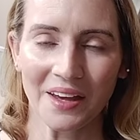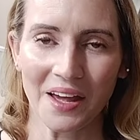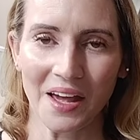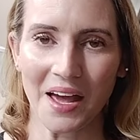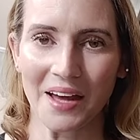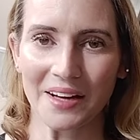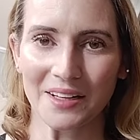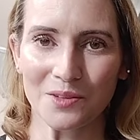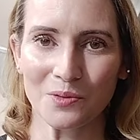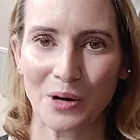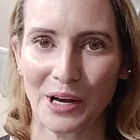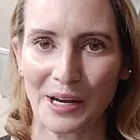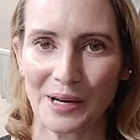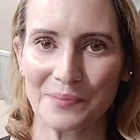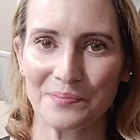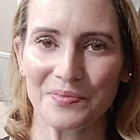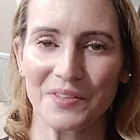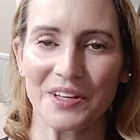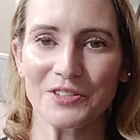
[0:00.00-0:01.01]

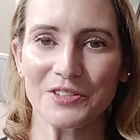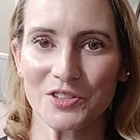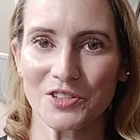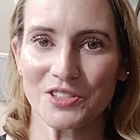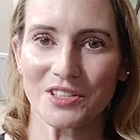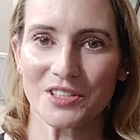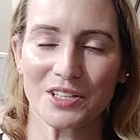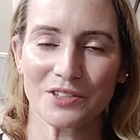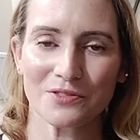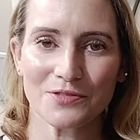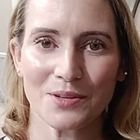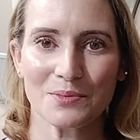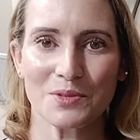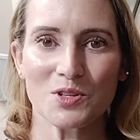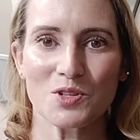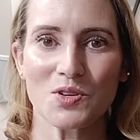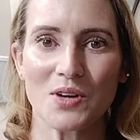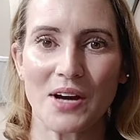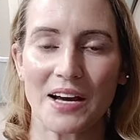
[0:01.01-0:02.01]
Anyway, interested hearing from
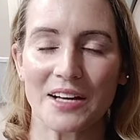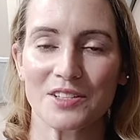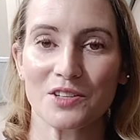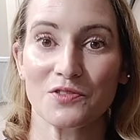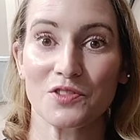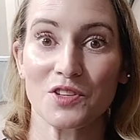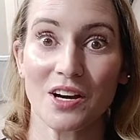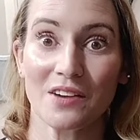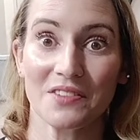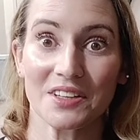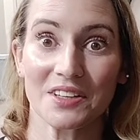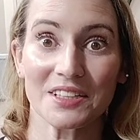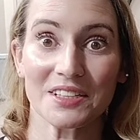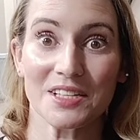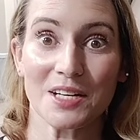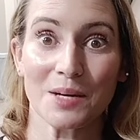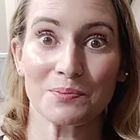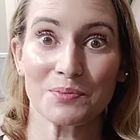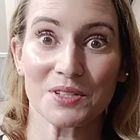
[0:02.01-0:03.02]
you guys if you have any
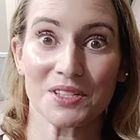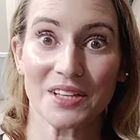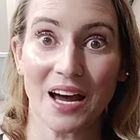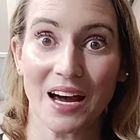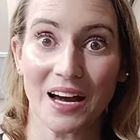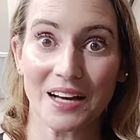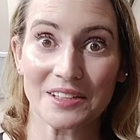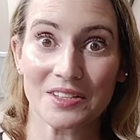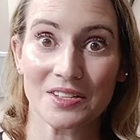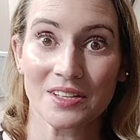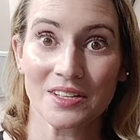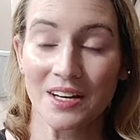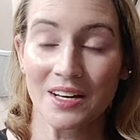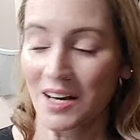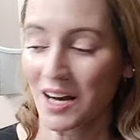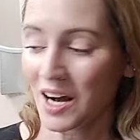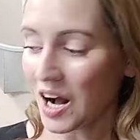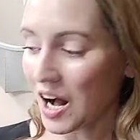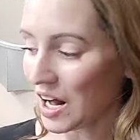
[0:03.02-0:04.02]
tips, thoughts.
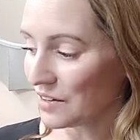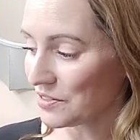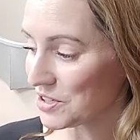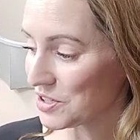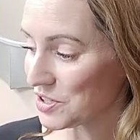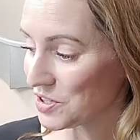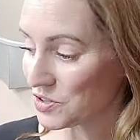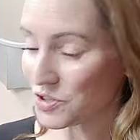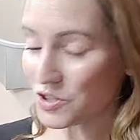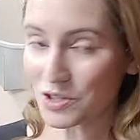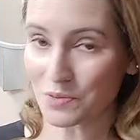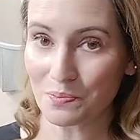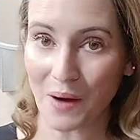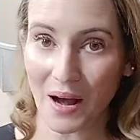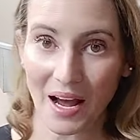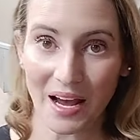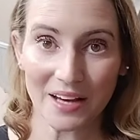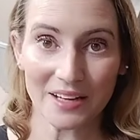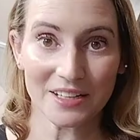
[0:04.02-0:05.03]
All this is just
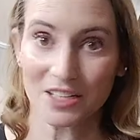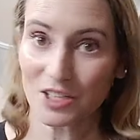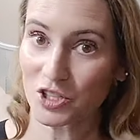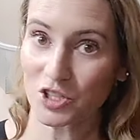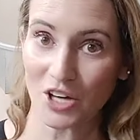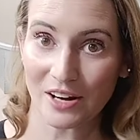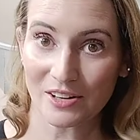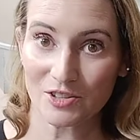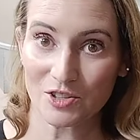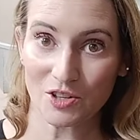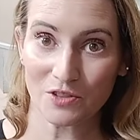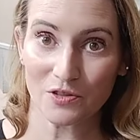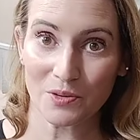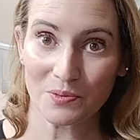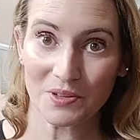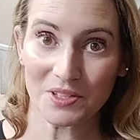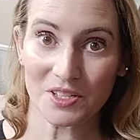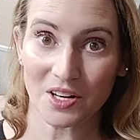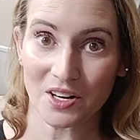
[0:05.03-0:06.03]
my conjecture
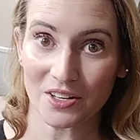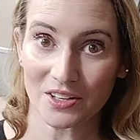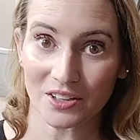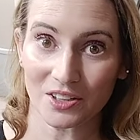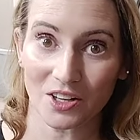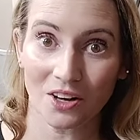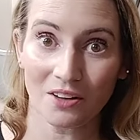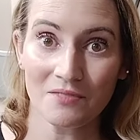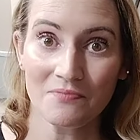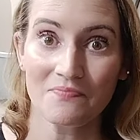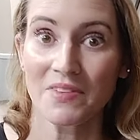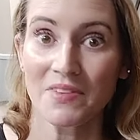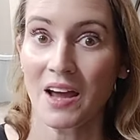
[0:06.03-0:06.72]
from this article.